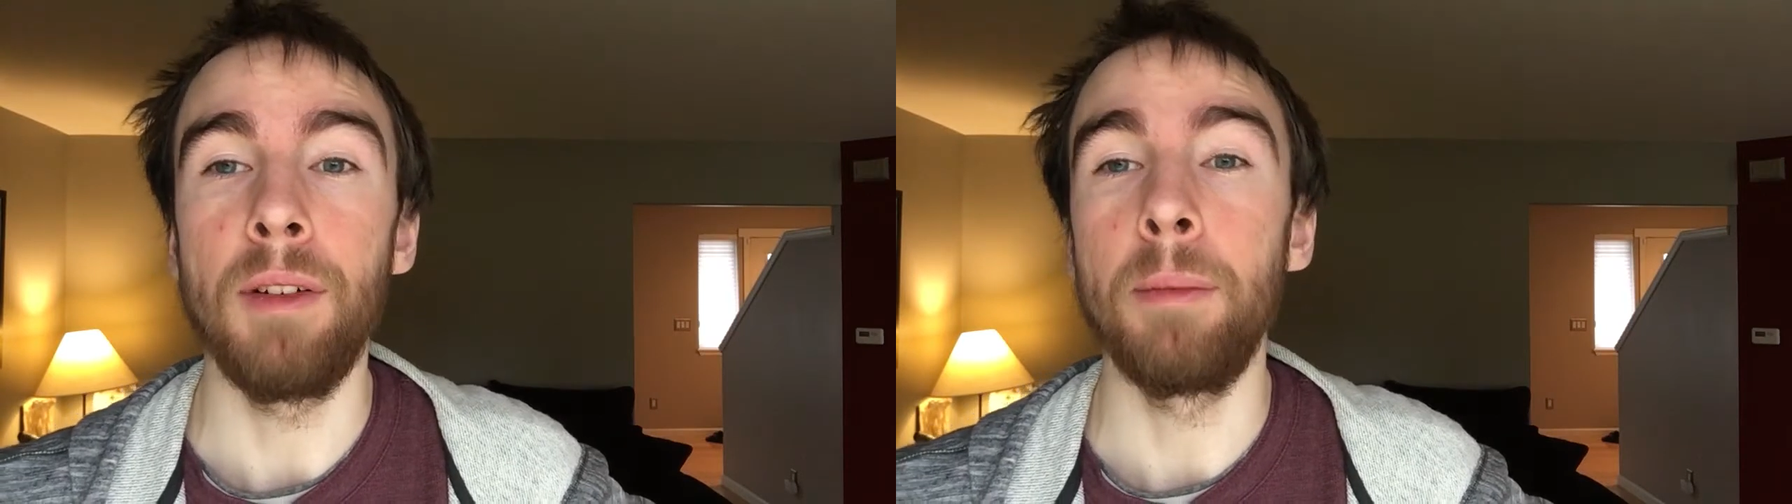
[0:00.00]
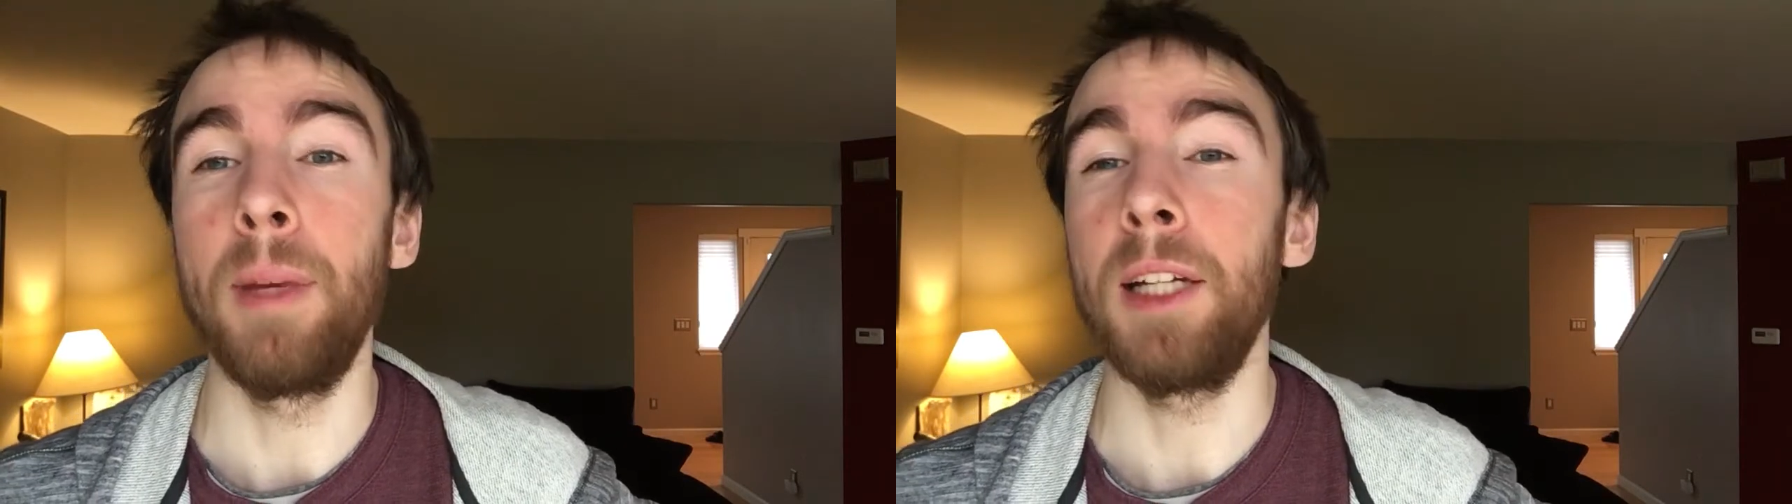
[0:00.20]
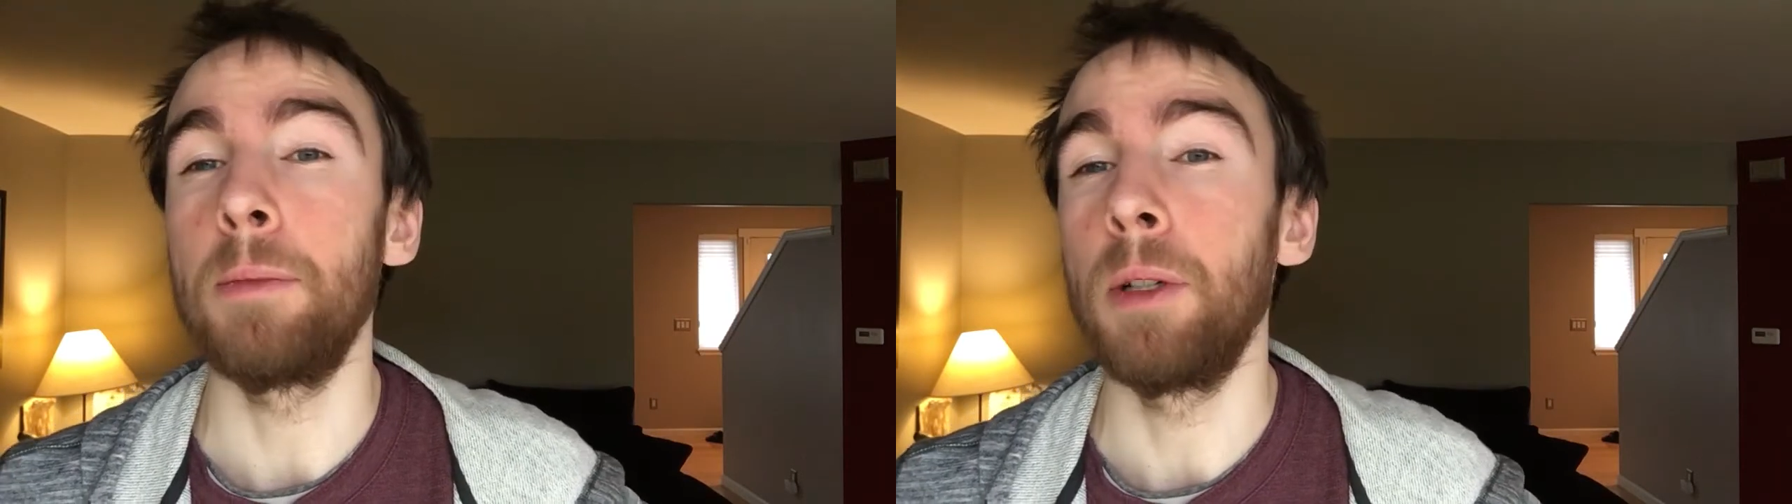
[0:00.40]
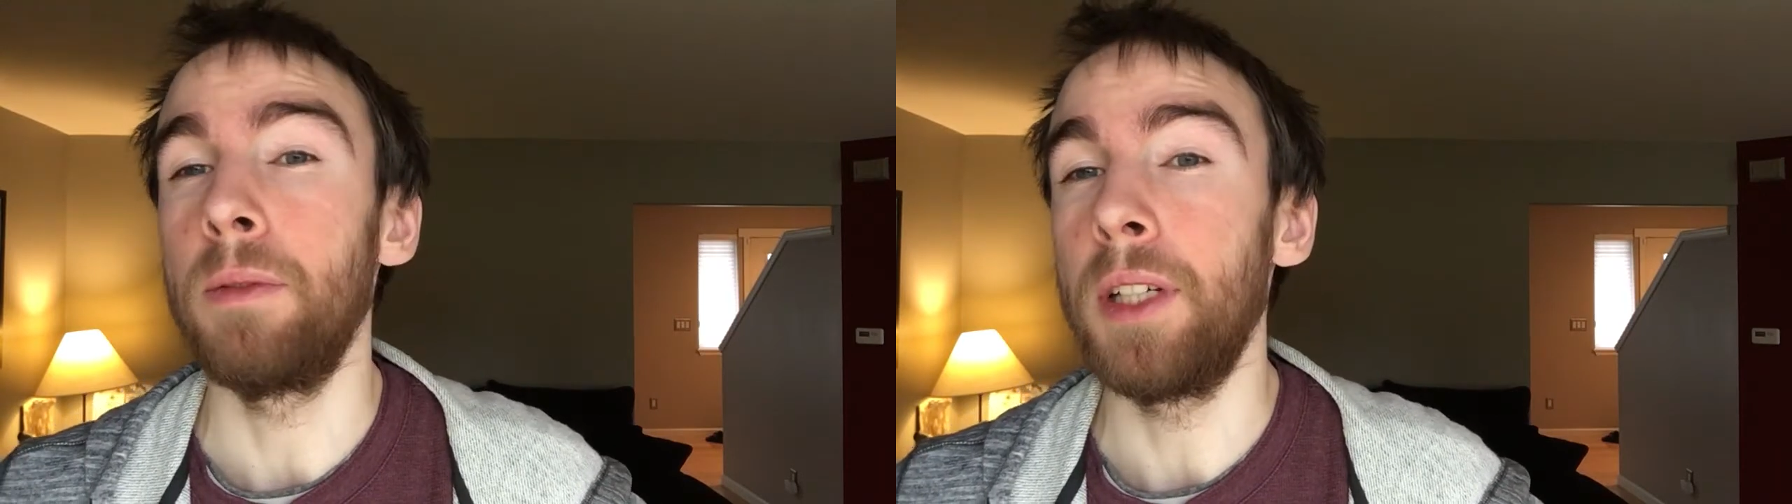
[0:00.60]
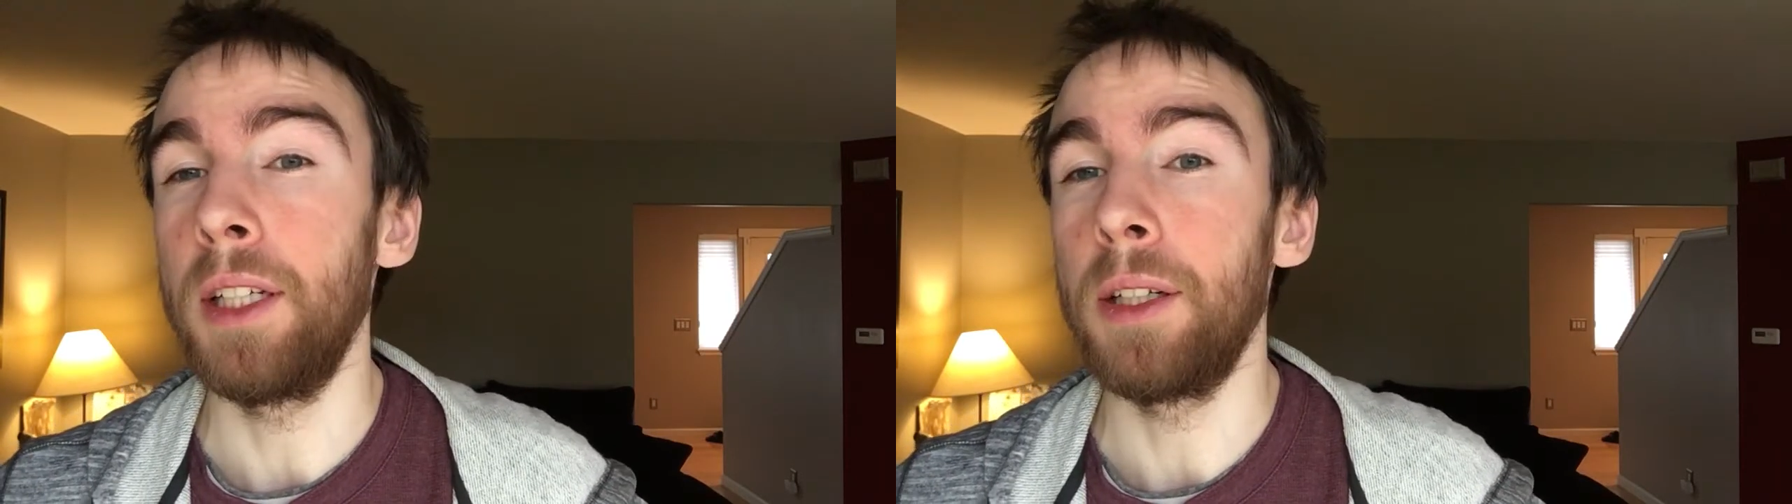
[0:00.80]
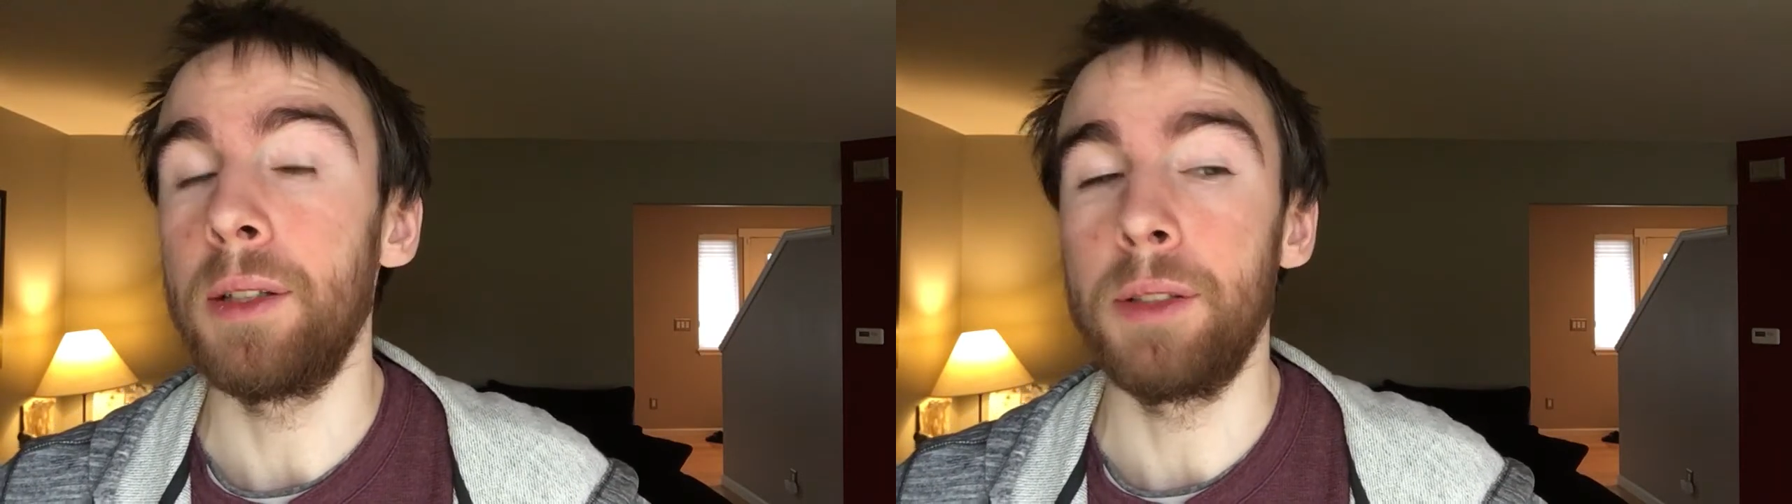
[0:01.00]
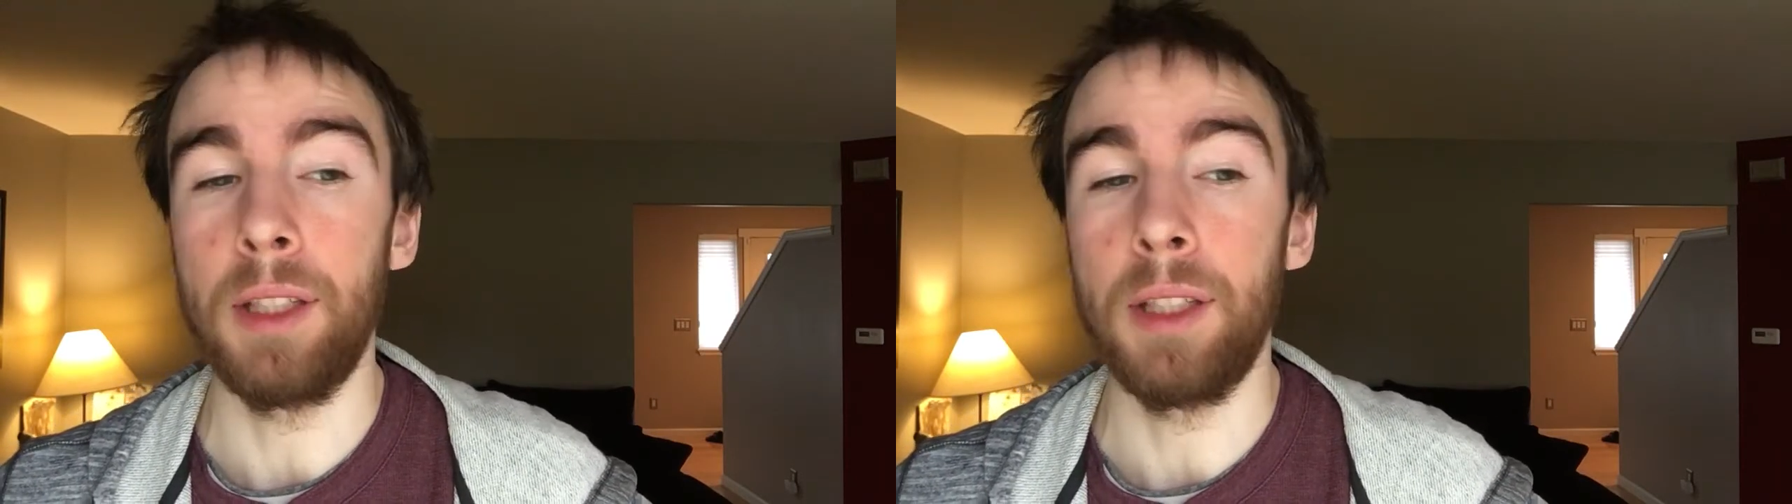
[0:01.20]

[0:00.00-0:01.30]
and make more videos